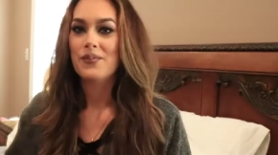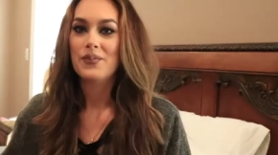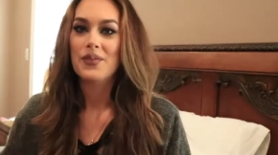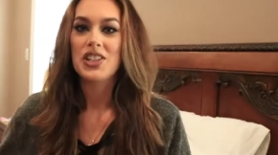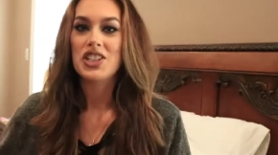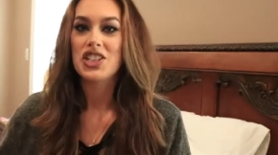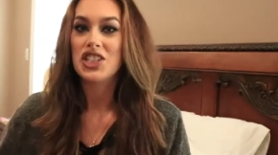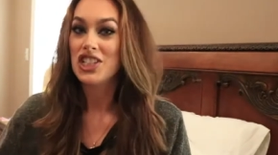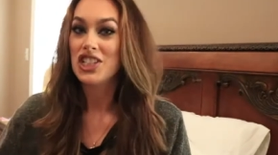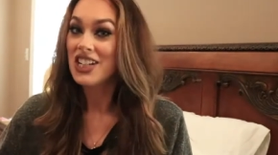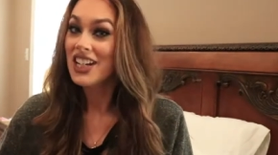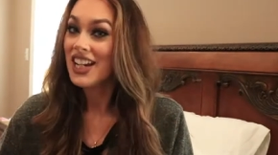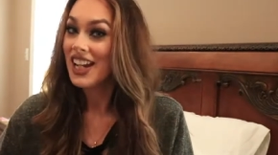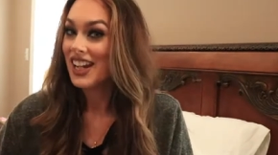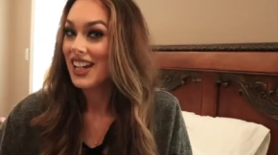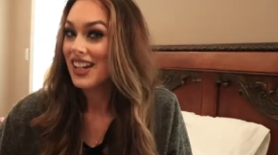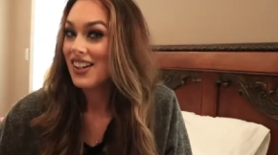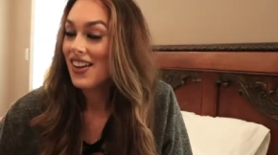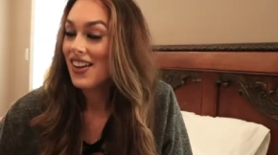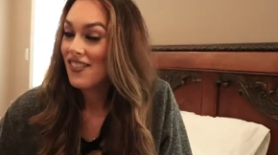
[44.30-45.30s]

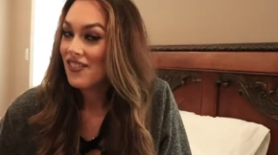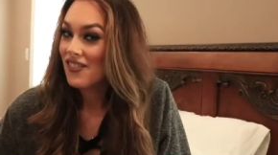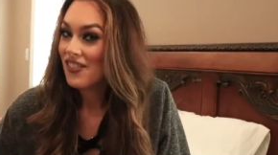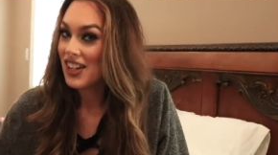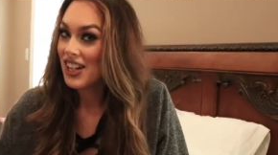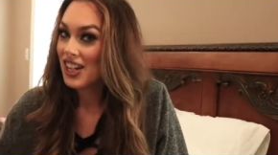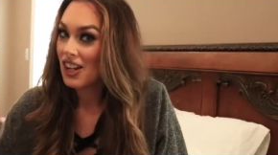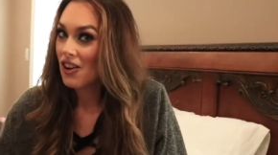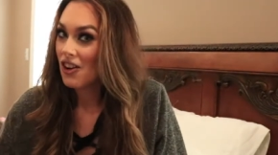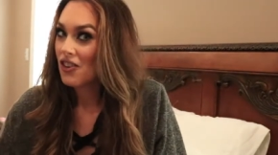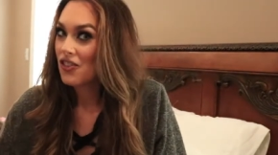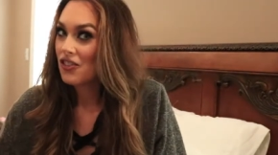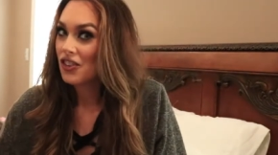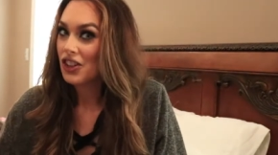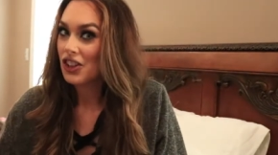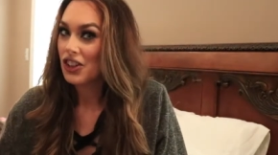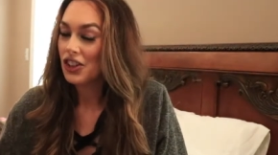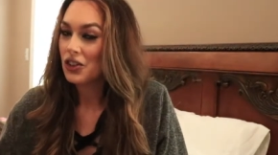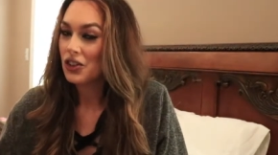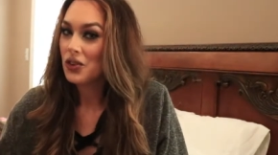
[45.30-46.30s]
Shein video for
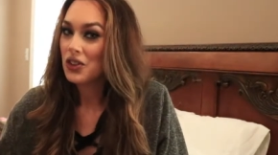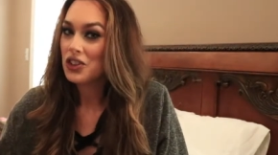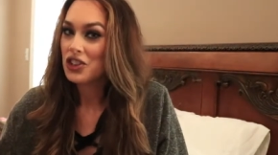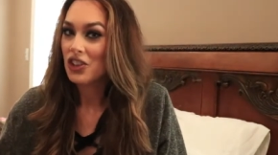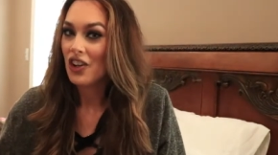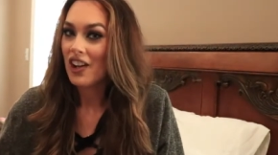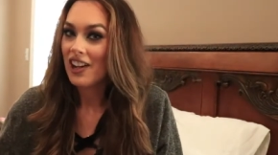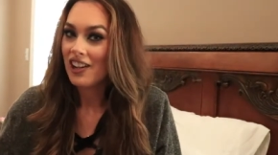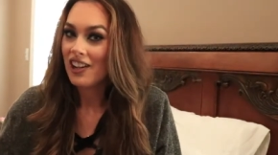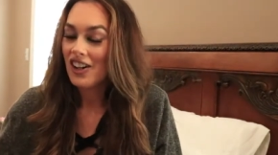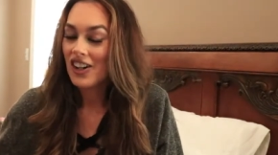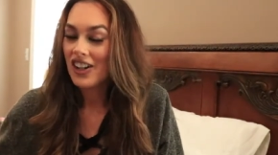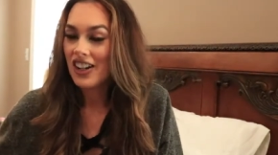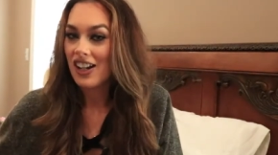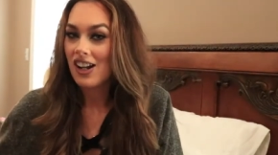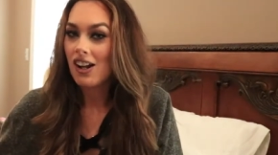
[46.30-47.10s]
you, a try on and